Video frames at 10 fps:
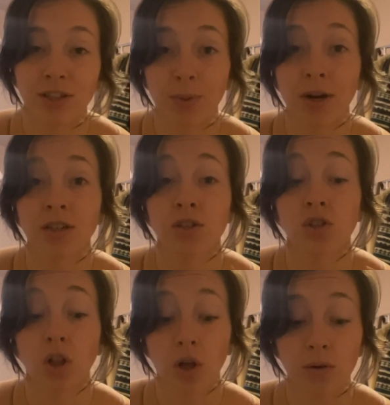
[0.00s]
partner's
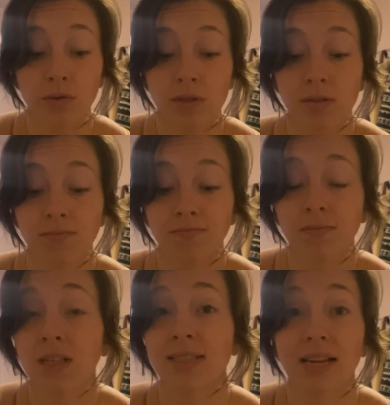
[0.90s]
clothes
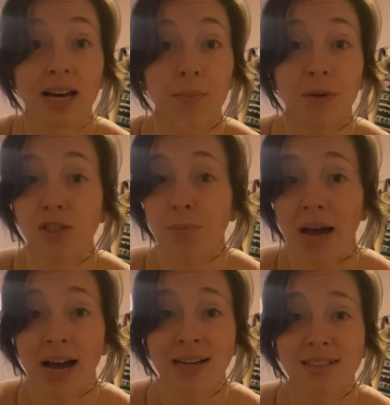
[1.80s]
because they had a bunch of
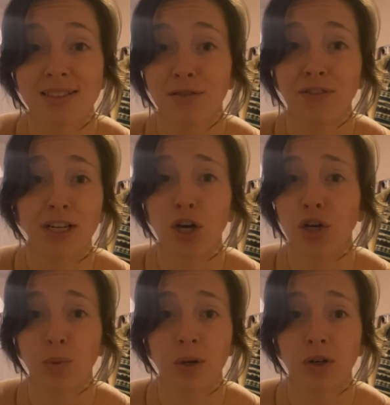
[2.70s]
bags of like
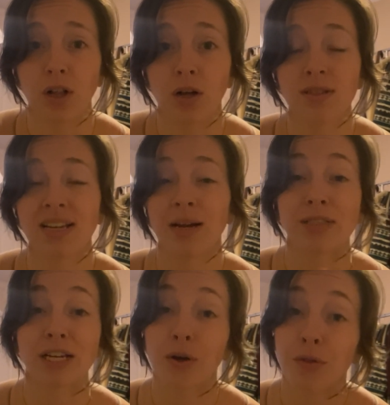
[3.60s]
Goodwill clothes and I was
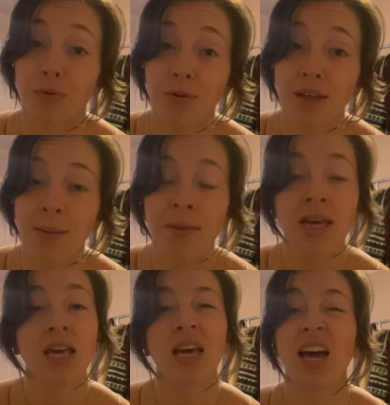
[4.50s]
gonna go through them
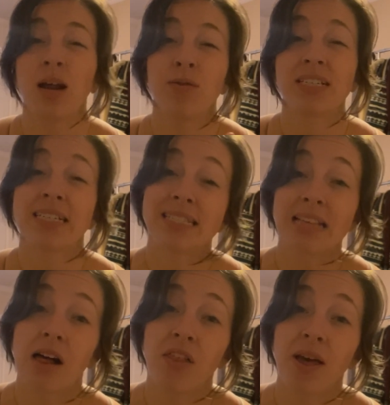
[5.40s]
and I was gonna
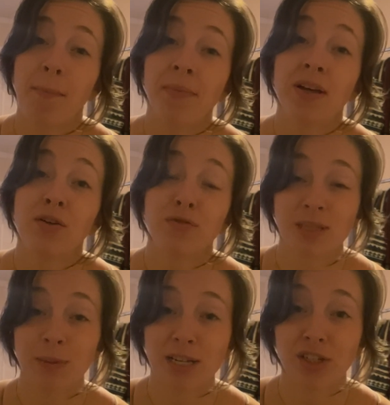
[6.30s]
sell them for
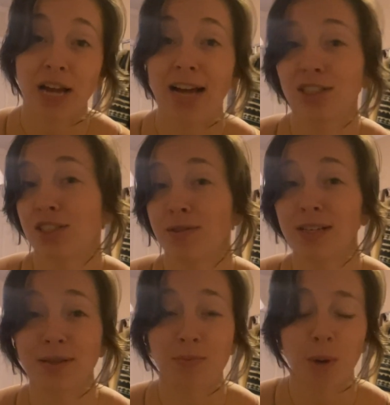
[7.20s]
some extra cash. I was
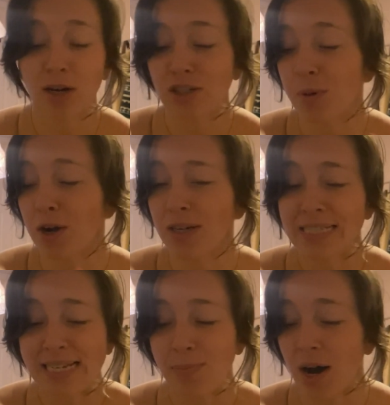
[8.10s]
gonna Poshmark,
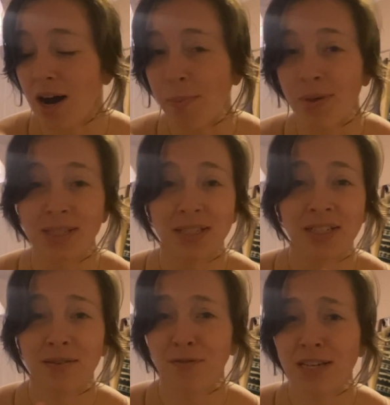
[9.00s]
Depop,
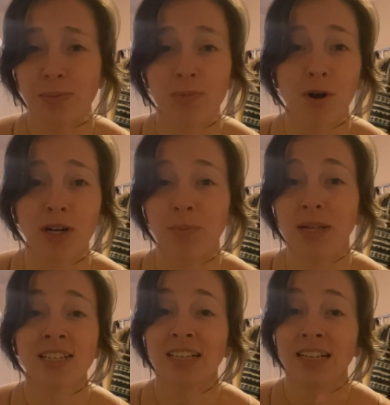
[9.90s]
Facebook
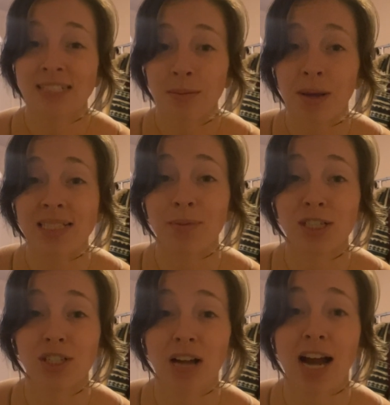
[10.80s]
Marketplace to make some
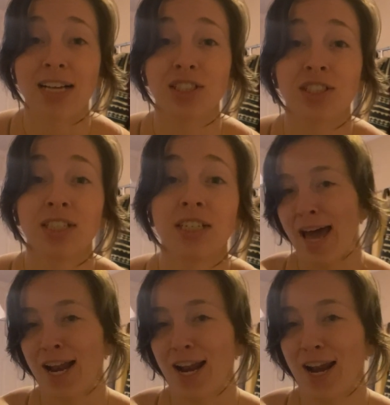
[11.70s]
extra cash.
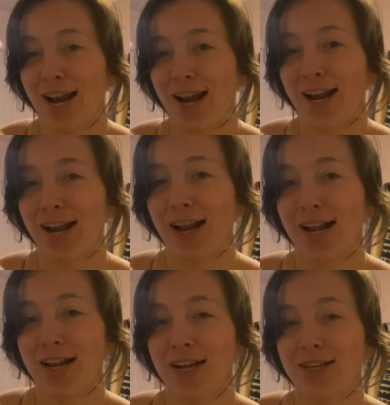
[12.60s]
That
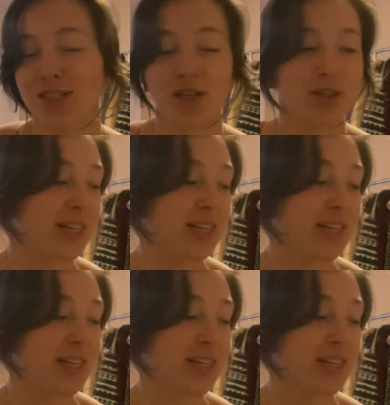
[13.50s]
turned